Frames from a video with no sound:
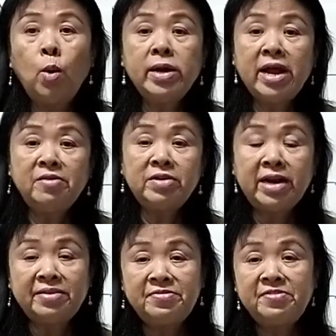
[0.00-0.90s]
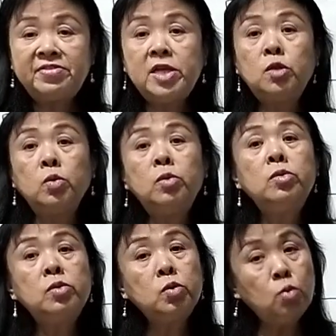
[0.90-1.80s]
150
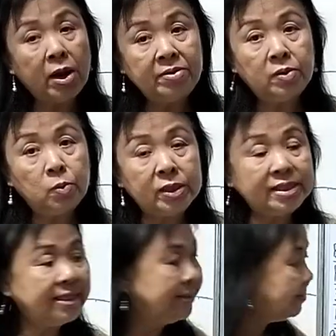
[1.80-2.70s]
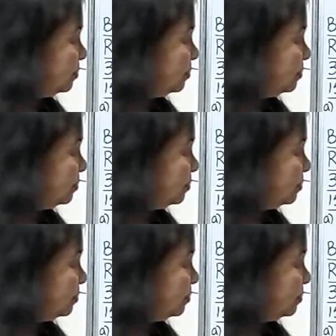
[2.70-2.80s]
to 200 words.